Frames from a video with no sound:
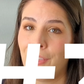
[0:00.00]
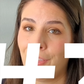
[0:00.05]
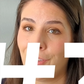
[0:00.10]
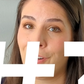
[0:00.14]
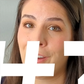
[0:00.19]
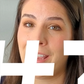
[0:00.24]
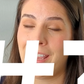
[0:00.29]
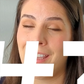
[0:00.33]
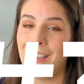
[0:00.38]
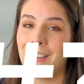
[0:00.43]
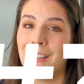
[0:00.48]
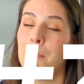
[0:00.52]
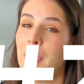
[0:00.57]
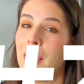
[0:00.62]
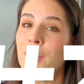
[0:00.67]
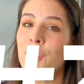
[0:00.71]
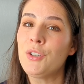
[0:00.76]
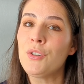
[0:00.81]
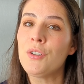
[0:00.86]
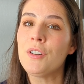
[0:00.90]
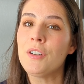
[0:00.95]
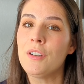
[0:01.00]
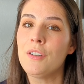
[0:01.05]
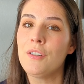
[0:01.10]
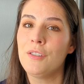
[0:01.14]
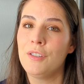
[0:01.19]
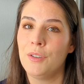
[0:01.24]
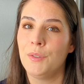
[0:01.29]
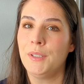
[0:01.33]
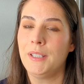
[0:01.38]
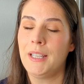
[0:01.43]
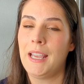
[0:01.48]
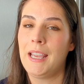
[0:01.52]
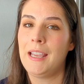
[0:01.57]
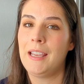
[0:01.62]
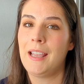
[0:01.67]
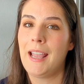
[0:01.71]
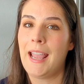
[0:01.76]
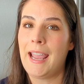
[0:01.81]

3. Make sure you're using